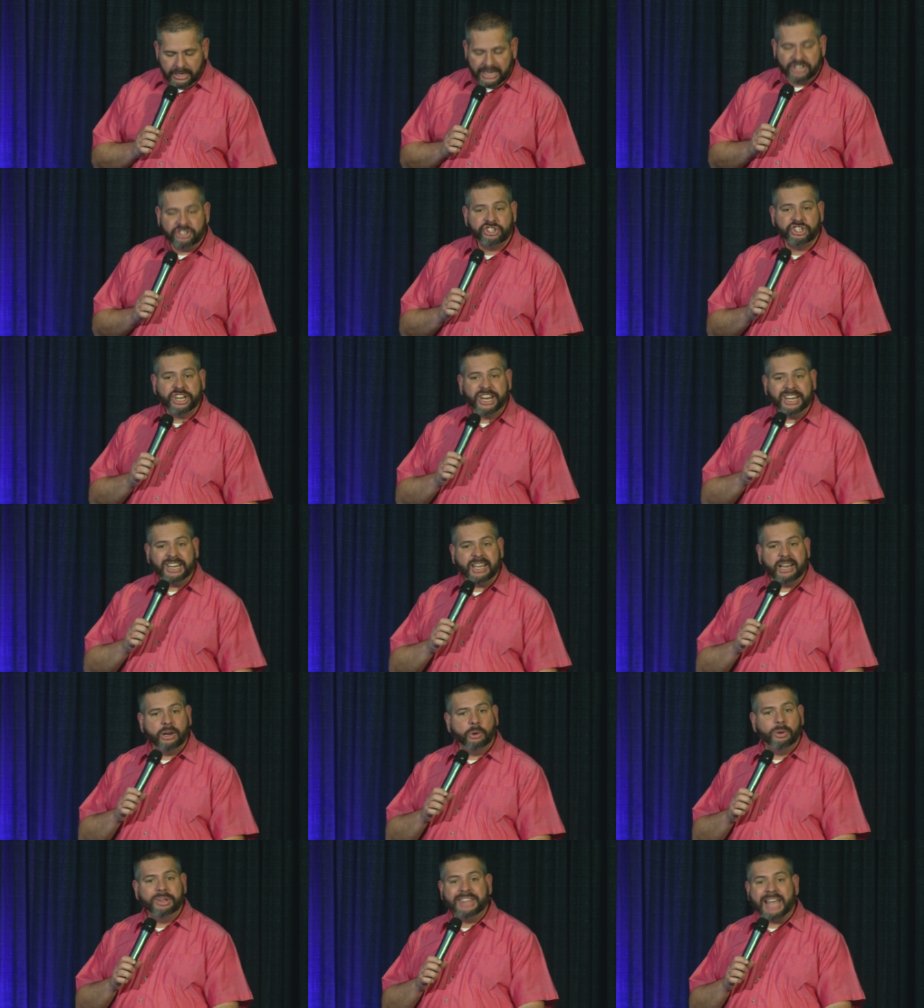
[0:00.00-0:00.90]
And she
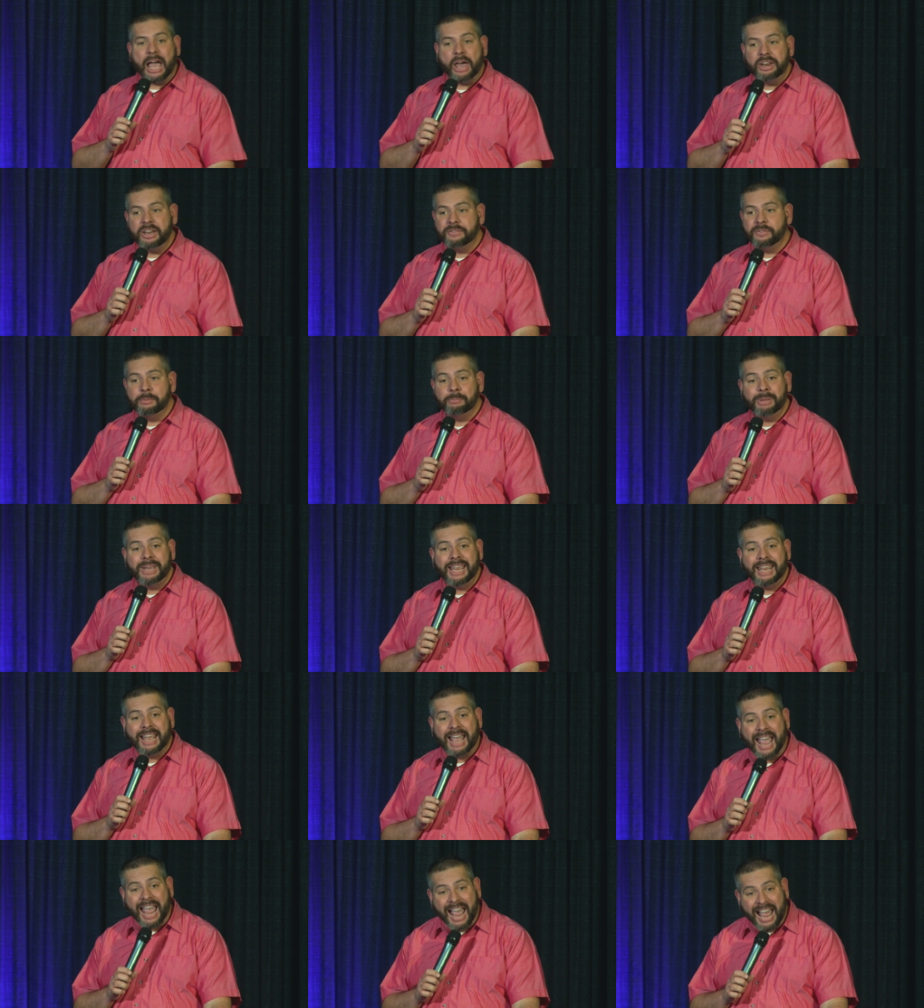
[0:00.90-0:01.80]
did it without even
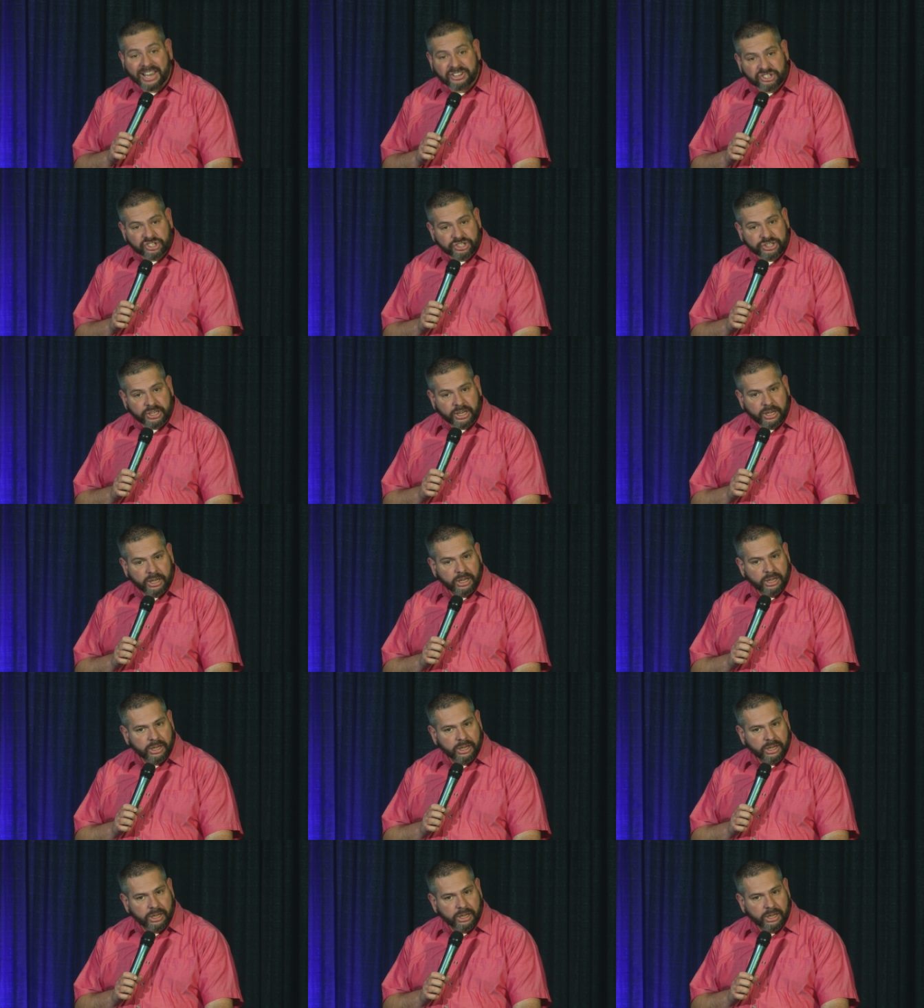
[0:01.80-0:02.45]
being asked.